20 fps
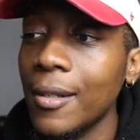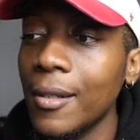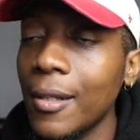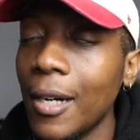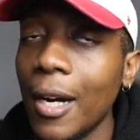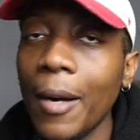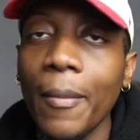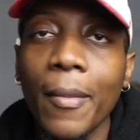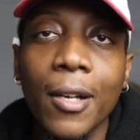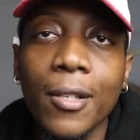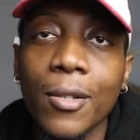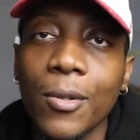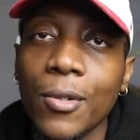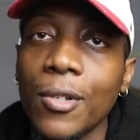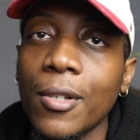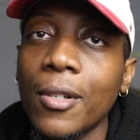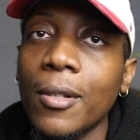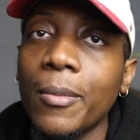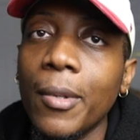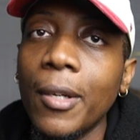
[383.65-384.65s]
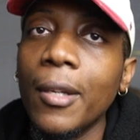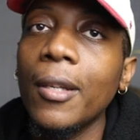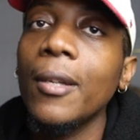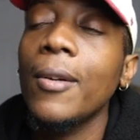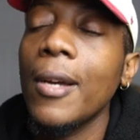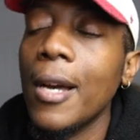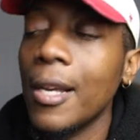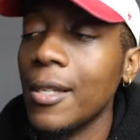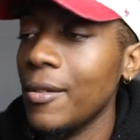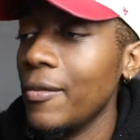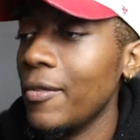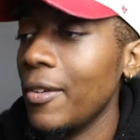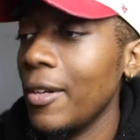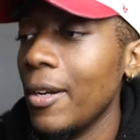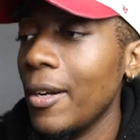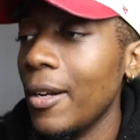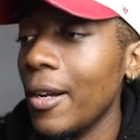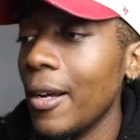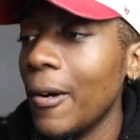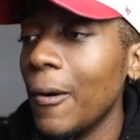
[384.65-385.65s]
I'm not too sure, but you guys can figure
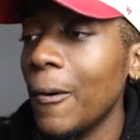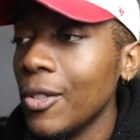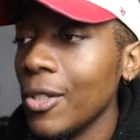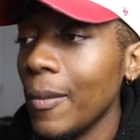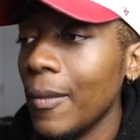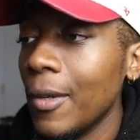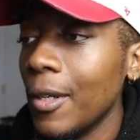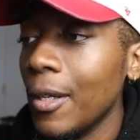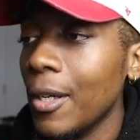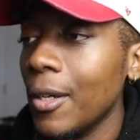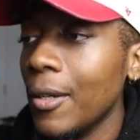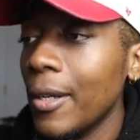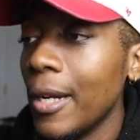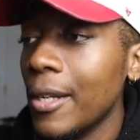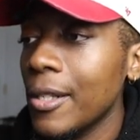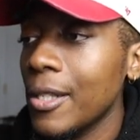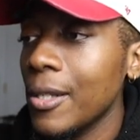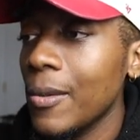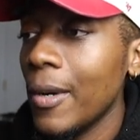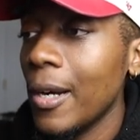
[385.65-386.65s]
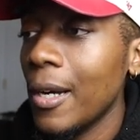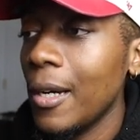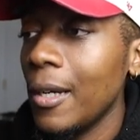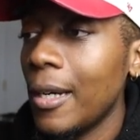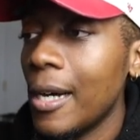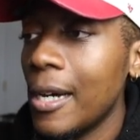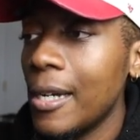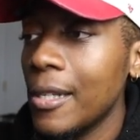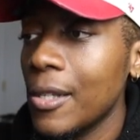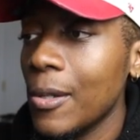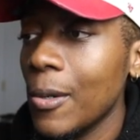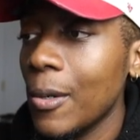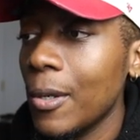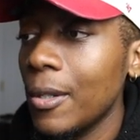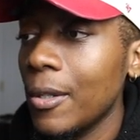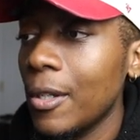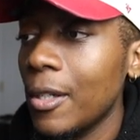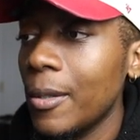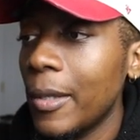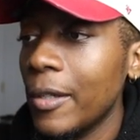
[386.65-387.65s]
it out. So I'm going to go down to where I stored
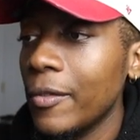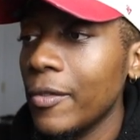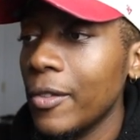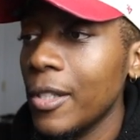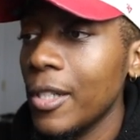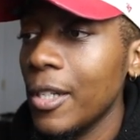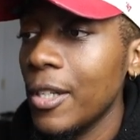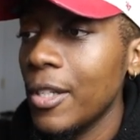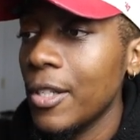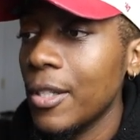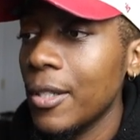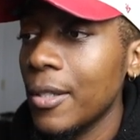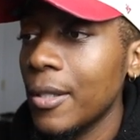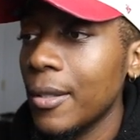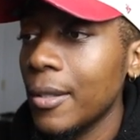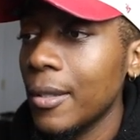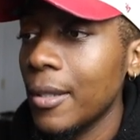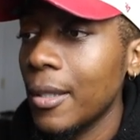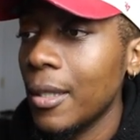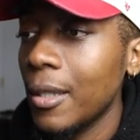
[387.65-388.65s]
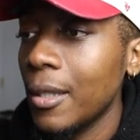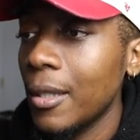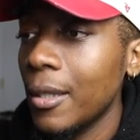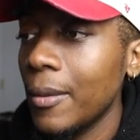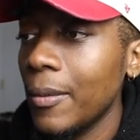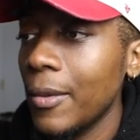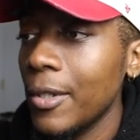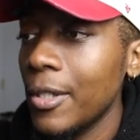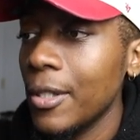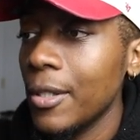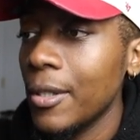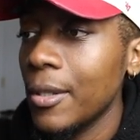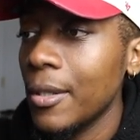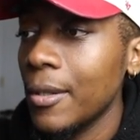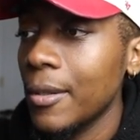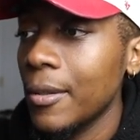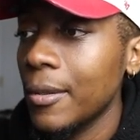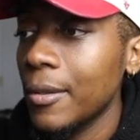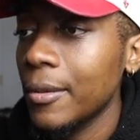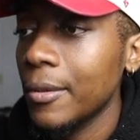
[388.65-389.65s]
all my footage, which is
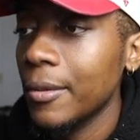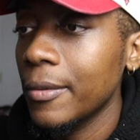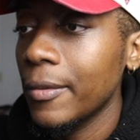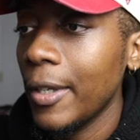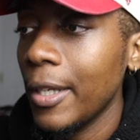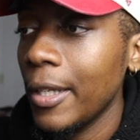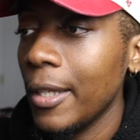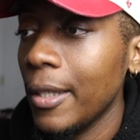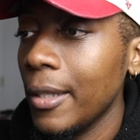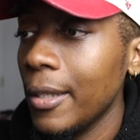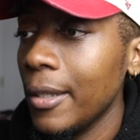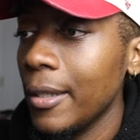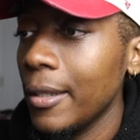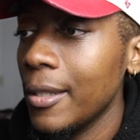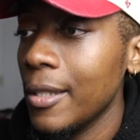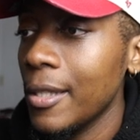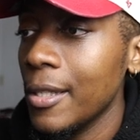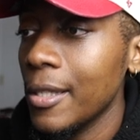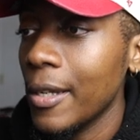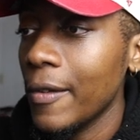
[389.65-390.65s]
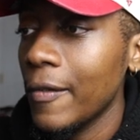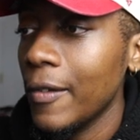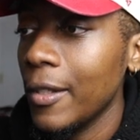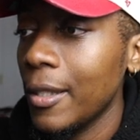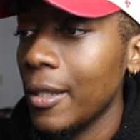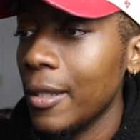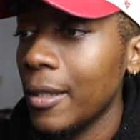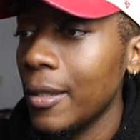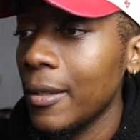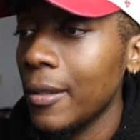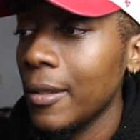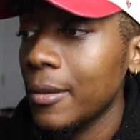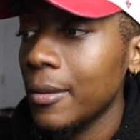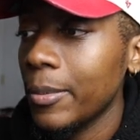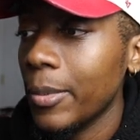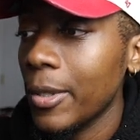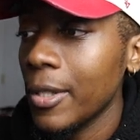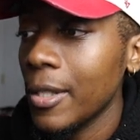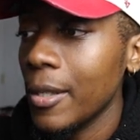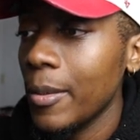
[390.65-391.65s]
right here. This is everything.
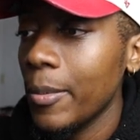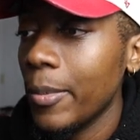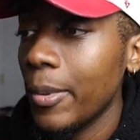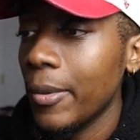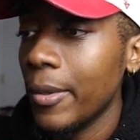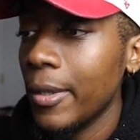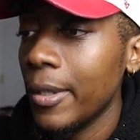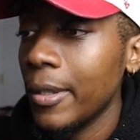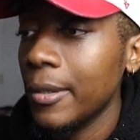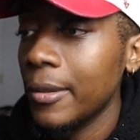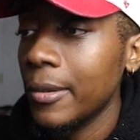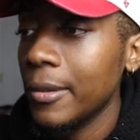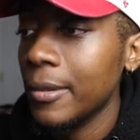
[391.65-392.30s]
Press import.